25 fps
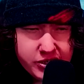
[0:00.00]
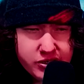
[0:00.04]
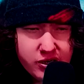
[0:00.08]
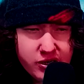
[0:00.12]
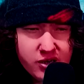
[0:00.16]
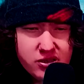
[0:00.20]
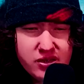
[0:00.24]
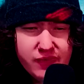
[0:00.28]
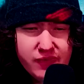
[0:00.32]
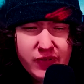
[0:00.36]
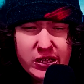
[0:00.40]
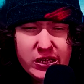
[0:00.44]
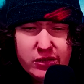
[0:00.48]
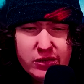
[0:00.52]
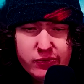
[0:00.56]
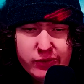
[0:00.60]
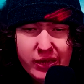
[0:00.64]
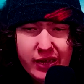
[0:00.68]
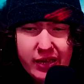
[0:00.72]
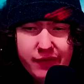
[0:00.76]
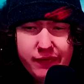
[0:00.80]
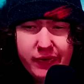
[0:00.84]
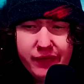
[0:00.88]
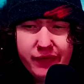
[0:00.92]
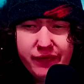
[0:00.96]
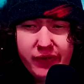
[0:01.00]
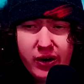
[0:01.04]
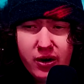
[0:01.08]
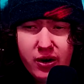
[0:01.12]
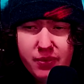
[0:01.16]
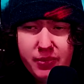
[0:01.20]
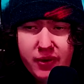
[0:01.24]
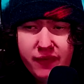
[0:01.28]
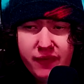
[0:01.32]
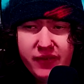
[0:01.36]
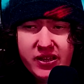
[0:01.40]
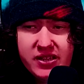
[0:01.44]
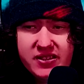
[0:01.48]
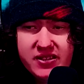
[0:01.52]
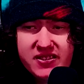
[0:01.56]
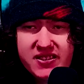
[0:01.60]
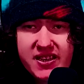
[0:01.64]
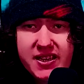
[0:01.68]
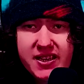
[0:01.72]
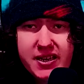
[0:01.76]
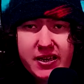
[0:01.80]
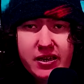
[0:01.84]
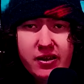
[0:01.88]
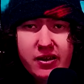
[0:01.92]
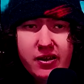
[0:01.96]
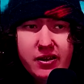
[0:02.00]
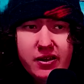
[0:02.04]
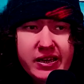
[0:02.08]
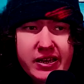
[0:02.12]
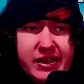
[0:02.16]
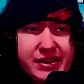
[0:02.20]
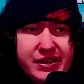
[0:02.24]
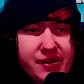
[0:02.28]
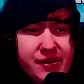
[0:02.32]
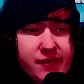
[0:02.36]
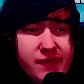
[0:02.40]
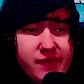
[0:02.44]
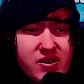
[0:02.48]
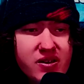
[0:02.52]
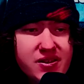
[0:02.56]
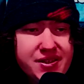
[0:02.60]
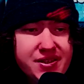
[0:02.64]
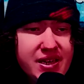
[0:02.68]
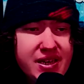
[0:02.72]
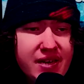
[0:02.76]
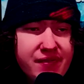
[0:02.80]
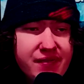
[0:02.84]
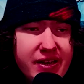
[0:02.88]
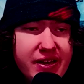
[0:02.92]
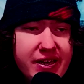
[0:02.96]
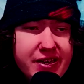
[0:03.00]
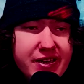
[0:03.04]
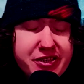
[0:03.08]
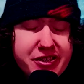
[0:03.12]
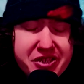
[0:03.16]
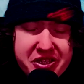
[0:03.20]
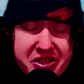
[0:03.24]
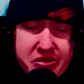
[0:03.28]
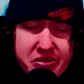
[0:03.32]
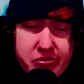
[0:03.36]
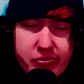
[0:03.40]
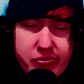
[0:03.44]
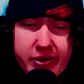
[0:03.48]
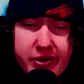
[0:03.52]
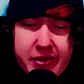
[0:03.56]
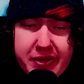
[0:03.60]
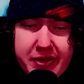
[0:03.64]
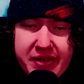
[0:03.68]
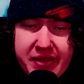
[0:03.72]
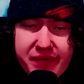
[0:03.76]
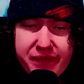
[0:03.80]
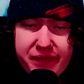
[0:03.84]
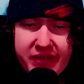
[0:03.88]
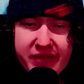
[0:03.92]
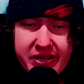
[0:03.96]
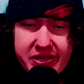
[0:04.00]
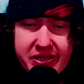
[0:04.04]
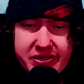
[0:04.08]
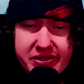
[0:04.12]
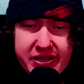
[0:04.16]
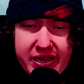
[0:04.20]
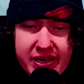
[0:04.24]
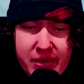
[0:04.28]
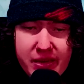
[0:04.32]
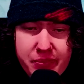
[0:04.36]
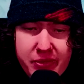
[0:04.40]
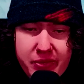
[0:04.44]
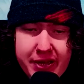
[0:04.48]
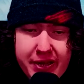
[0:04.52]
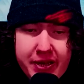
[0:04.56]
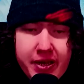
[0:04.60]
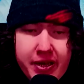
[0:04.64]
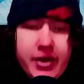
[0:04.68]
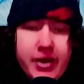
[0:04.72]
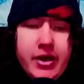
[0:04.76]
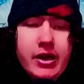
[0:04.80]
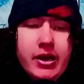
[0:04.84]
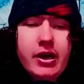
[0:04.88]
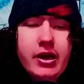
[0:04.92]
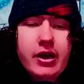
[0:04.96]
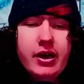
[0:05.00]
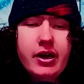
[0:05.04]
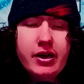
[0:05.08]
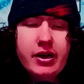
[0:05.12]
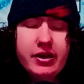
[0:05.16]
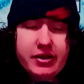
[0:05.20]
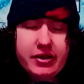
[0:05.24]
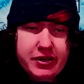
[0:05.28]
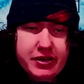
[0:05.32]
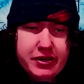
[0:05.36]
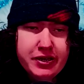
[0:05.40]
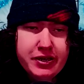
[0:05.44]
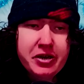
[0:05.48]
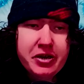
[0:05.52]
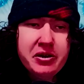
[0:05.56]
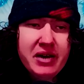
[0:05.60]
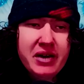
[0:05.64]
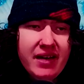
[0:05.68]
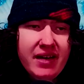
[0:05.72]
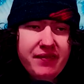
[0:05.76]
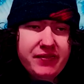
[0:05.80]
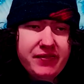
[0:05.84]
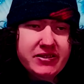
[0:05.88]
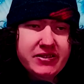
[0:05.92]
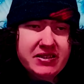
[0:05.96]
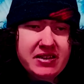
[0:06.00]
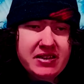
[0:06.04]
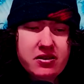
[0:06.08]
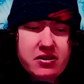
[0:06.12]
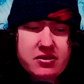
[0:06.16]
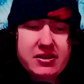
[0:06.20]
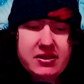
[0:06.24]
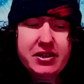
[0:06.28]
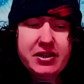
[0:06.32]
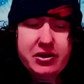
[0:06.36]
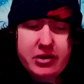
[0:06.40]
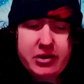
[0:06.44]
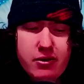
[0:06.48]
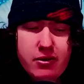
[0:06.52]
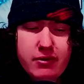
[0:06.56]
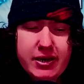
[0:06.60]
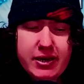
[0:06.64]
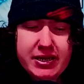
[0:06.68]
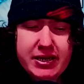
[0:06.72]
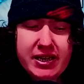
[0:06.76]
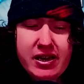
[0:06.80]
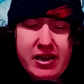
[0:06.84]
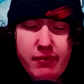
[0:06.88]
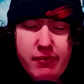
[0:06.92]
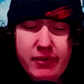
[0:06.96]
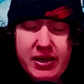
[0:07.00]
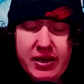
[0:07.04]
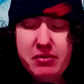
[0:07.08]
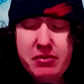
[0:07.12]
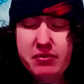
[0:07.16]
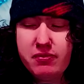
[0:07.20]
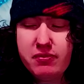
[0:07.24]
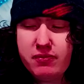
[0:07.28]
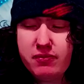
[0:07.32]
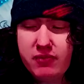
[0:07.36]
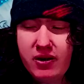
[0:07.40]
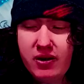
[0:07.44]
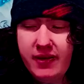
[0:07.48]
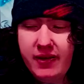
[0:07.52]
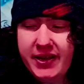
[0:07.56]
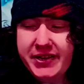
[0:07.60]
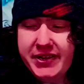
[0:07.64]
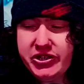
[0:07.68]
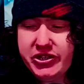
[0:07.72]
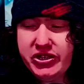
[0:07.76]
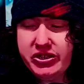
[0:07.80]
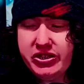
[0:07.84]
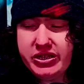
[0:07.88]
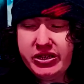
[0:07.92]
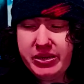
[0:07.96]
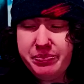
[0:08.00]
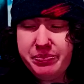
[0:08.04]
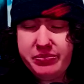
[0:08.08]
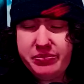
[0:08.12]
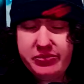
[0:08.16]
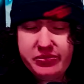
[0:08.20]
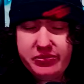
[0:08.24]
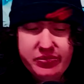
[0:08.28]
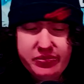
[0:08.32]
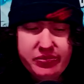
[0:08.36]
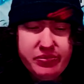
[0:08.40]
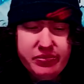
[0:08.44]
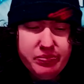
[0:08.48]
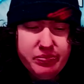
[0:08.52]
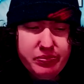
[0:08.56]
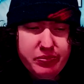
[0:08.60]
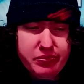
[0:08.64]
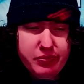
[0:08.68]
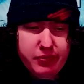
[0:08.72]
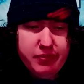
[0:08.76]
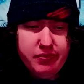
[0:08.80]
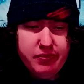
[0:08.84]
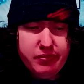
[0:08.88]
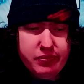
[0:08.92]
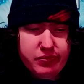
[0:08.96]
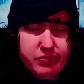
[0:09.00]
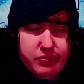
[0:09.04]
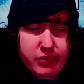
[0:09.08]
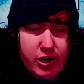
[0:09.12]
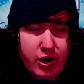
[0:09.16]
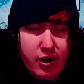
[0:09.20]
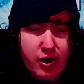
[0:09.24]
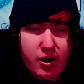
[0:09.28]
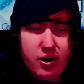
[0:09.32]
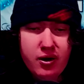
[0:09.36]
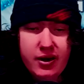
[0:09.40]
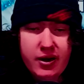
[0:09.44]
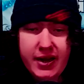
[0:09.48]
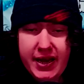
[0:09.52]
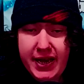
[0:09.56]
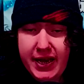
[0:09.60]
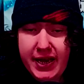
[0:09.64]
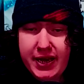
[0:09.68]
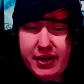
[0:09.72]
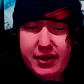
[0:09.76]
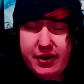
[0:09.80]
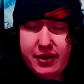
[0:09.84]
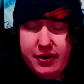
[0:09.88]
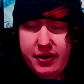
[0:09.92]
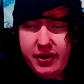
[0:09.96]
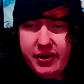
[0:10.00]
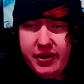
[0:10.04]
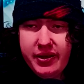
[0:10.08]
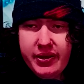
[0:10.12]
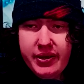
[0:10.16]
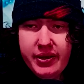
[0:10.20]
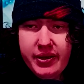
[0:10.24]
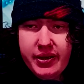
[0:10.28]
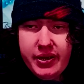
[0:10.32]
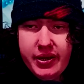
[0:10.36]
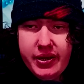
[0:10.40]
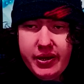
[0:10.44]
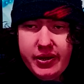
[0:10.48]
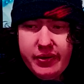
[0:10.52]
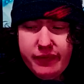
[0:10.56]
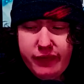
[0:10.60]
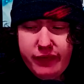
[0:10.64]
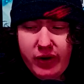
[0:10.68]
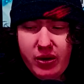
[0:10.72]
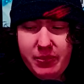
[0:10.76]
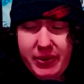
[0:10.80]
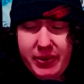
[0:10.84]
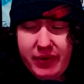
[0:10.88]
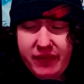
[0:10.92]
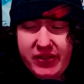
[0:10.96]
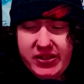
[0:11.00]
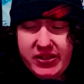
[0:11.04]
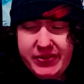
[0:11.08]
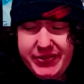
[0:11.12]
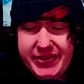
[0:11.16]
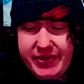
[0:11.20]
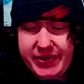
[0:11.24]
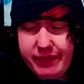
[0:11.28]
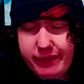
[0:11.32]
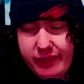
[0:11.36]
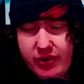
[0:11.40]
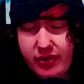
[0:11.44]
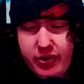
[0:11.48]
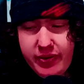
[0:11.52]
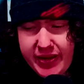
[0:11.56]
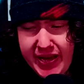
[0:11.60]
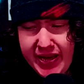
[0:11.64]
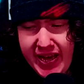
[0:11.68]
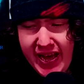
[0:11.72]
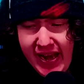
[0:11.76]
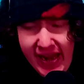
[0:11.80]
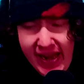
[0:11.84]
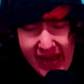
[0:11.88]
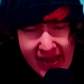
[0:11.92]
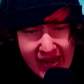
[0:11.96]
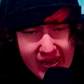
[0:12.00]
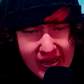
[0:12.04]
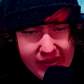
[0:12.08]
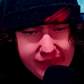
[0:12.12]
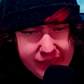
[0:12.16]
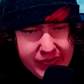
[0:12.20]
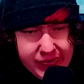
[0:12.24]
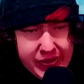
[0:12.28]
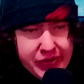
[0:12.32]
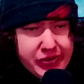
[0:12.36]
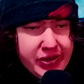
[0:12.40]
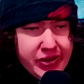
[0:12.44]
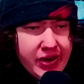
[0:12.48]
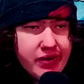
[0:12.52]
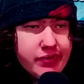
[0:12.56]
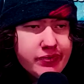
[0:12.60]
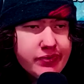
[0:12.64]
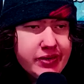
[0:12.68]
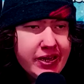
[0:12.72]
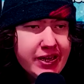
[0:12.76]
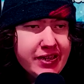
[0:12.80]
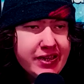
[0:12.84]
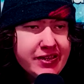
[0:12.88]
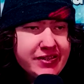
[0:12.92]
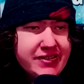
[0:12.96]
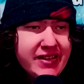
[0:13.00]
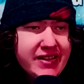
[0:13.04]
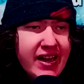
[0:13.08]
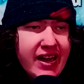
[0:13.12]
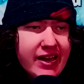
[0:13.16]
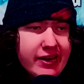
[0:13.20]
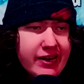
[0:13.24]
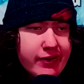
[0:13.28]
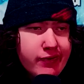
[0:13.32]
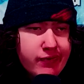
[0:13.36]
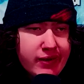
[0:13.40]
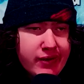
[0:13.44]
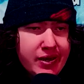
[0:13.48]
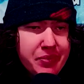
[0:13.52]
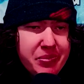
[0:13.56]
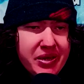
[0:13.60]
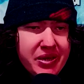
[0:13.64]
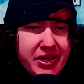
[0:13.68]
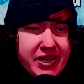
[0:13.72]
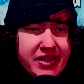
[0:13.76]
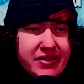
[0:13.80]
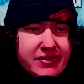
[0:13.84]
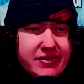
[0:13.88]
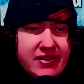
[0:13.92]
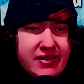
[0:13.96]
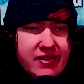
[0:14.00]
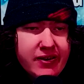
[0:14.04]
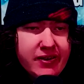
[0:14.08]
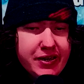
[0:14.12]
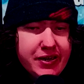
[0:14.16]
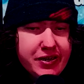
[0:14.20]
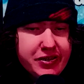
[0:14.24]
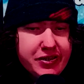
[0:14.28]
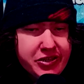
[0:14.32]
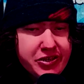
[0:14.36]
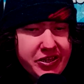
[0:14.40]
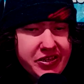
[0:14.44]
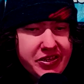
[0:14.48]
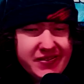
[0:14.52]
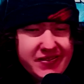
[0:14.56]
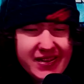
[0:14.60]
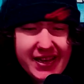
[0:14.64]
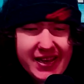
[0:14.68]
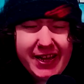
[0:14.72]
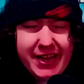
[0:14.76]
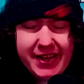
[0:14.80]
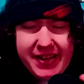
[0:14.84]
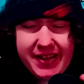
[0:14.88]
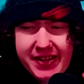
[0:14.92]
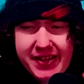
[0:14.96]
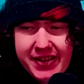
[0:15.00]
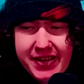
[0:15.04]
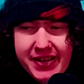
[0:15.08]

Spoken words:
she starts to fall in love with Farmer Vincent and all that different stuff, and it's just really confusing. I'm like, you have seriously no idea what relationship her and Farmer Vincent really have. You don't, and it's kind of creepy considering she's